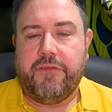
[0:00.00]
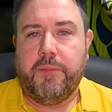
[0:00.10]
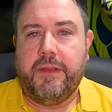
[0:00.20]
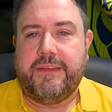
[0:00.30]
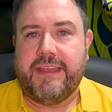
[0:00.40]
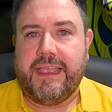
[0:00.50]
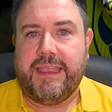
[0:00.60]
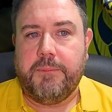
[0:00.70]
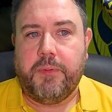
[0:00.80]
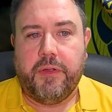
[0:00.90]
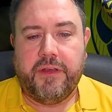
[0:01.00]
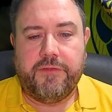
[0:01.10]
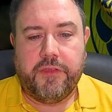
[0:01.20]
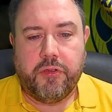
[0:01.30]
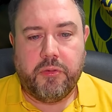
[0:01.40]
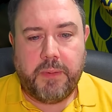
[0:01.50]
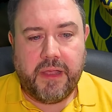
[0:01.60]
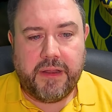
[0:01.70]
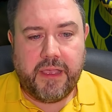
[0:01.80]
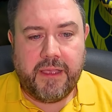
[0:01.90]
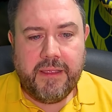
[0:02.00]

from an attacking point of view. But